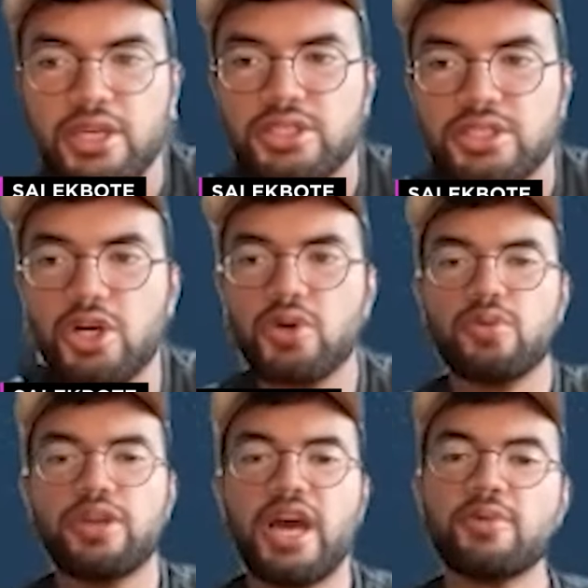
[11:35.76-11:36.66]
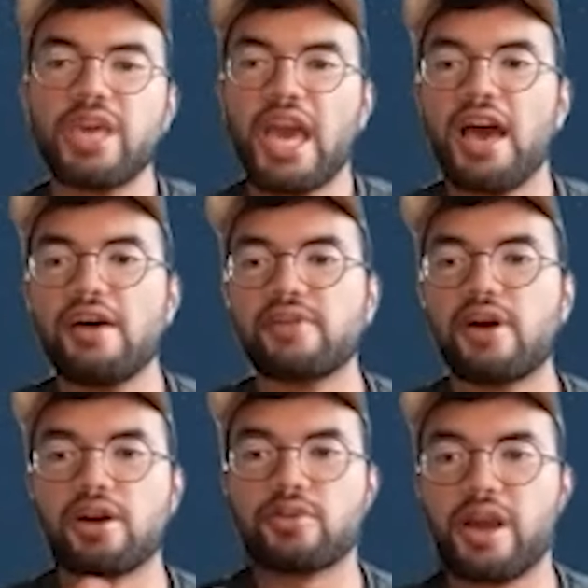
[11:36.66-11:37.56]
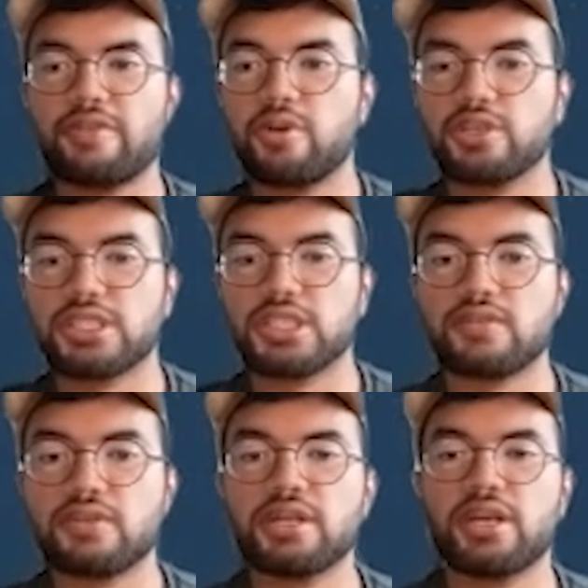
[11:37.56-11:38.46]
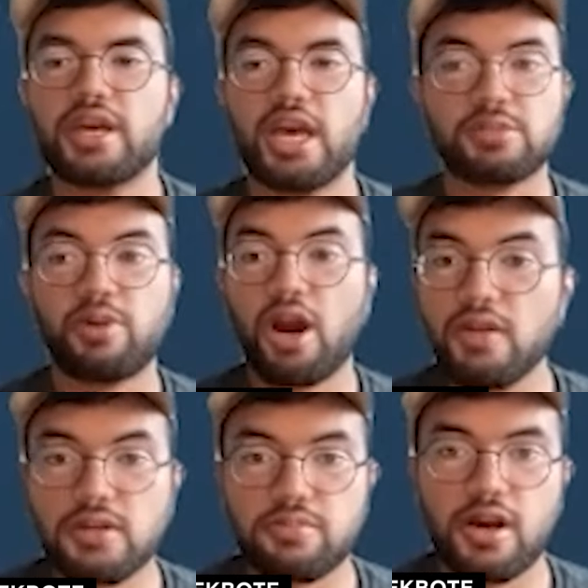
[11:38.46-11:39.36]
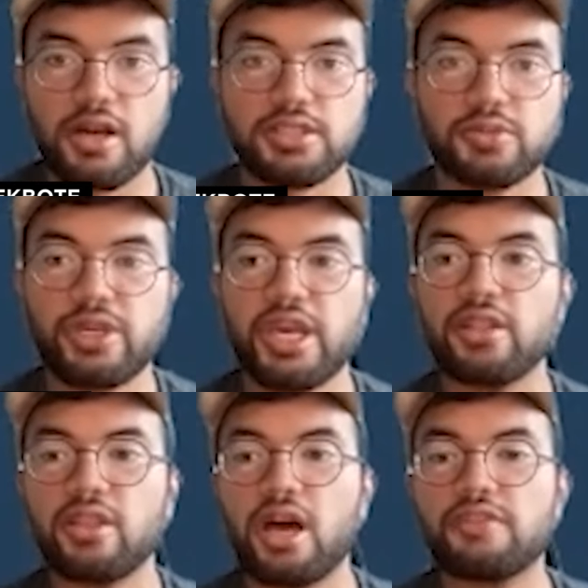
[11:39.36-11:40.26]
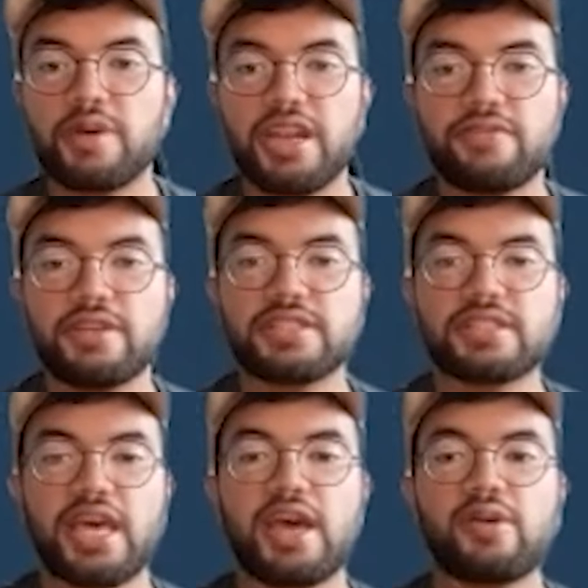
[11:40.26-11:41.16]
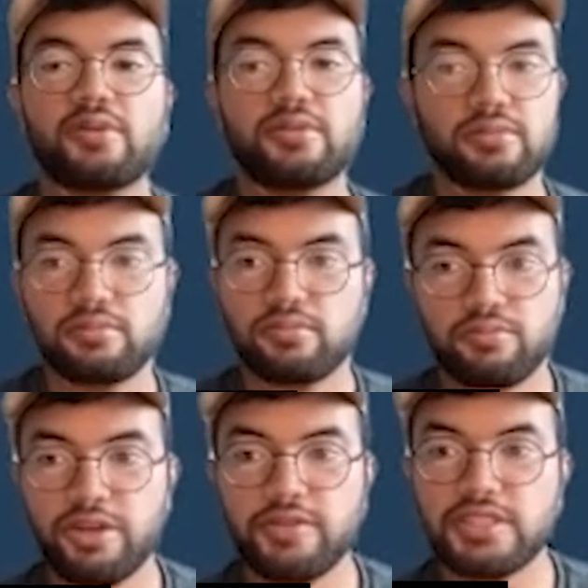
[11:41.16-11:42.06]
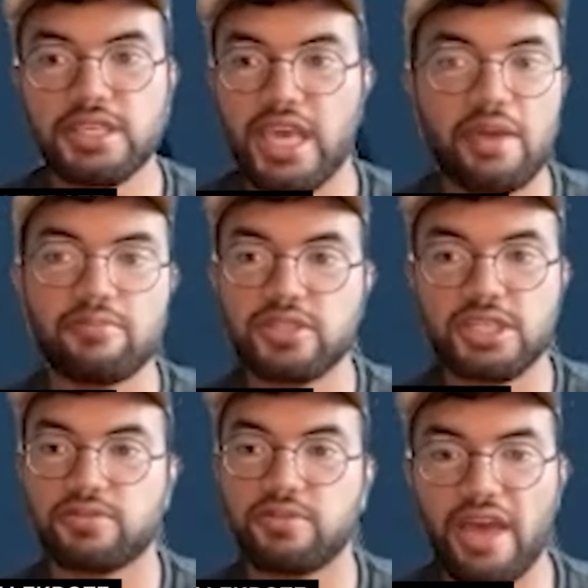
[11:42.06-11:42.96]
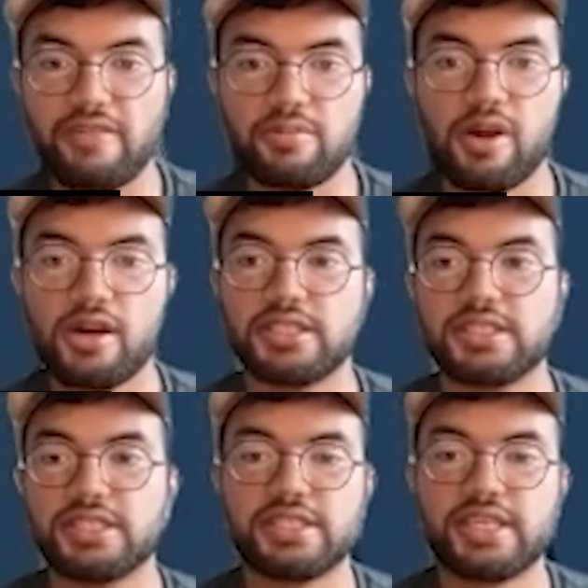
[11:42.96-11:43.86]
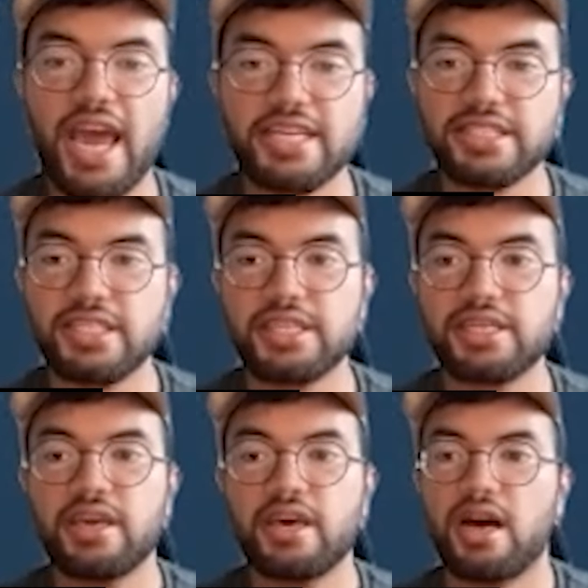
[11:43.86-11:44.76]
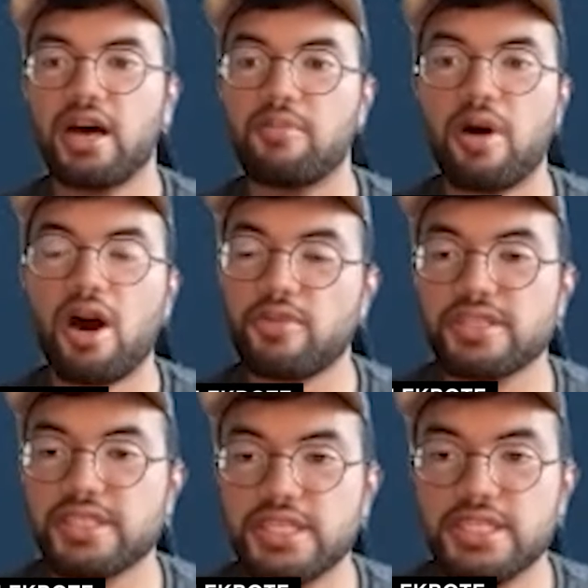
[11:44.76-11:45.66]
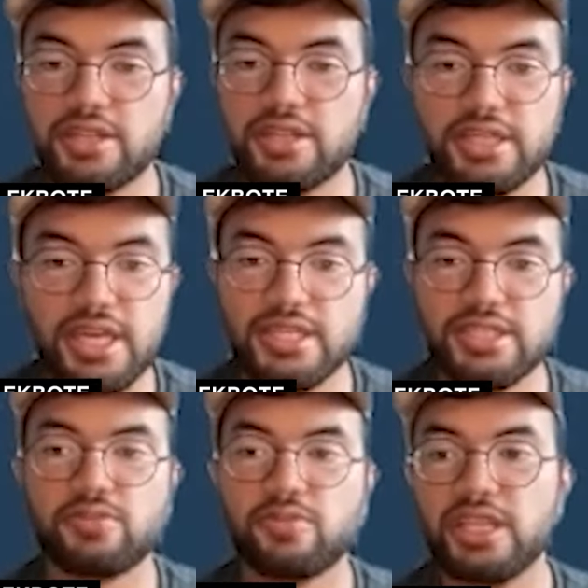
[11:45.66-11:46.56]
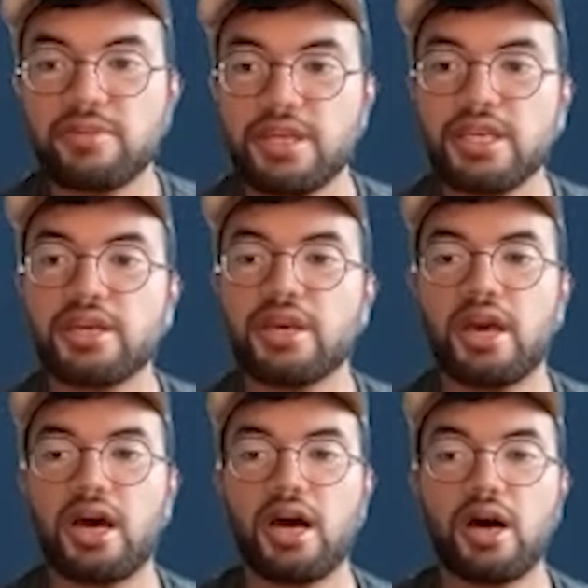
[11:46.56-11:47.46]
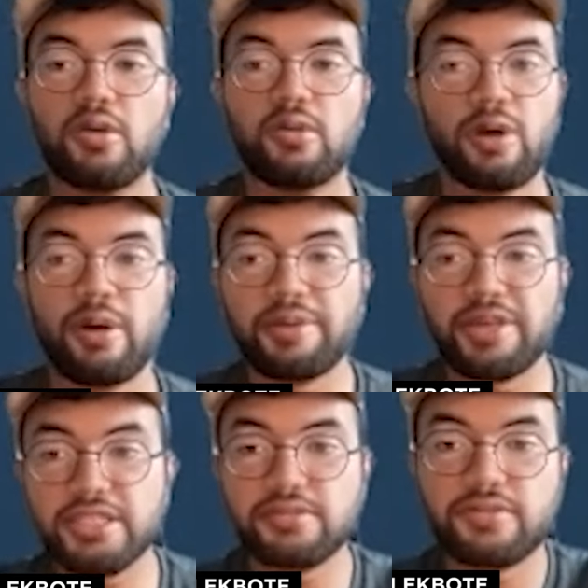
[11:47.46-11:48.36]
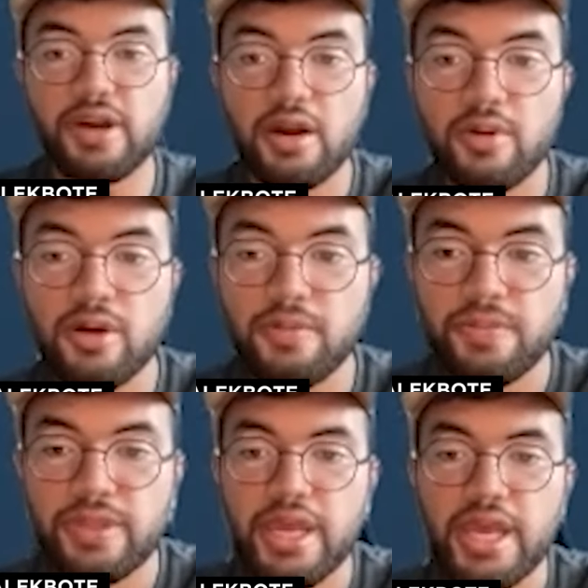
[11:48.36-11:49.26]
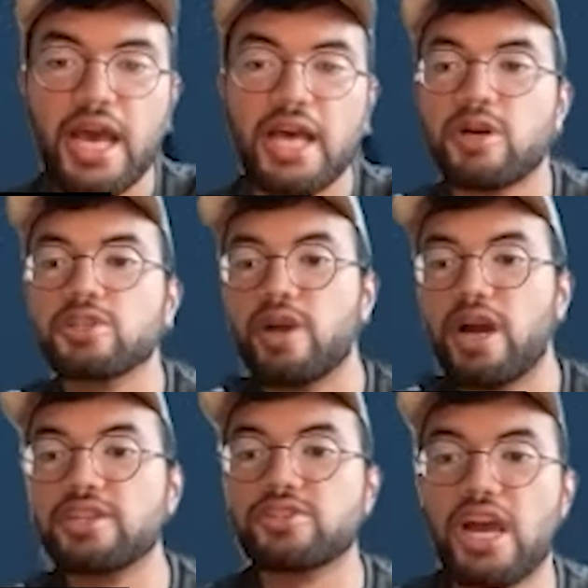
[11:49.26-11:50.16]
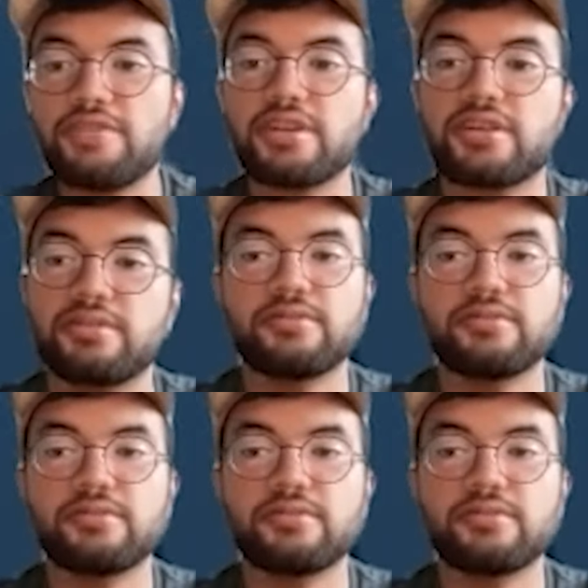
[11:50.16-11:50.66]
So now that we have our GraphQL server as part of our proxy, we get a lot of benefits that previously came just from having proxies, just caching, authorization, authentication, rate limiting, web application firewall, as well as routing traffic,